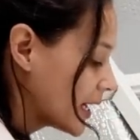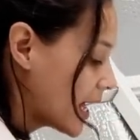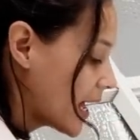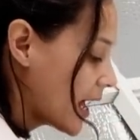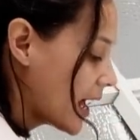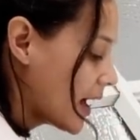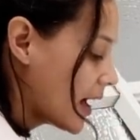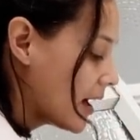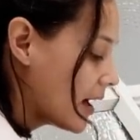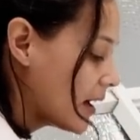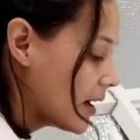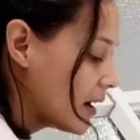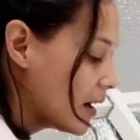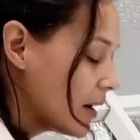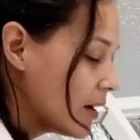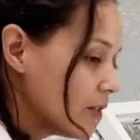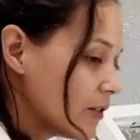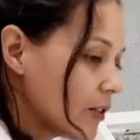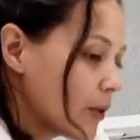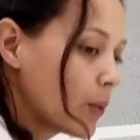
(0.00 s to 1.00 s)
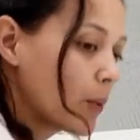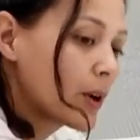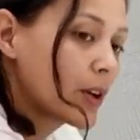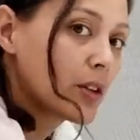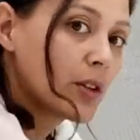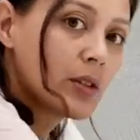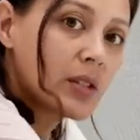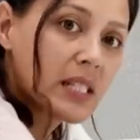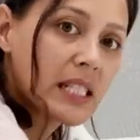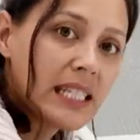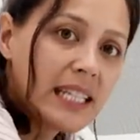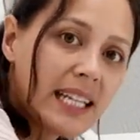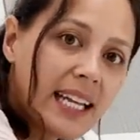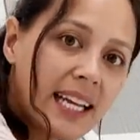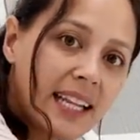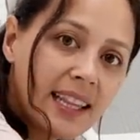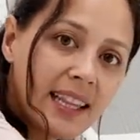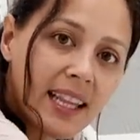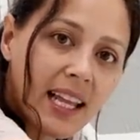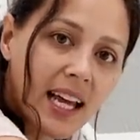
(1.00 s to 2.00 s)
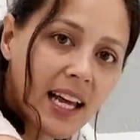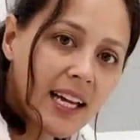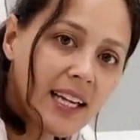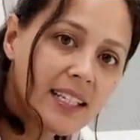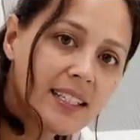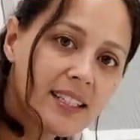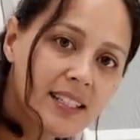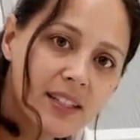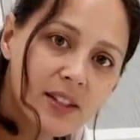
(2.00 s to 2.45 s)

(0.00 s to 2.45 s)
have one of those LED lights,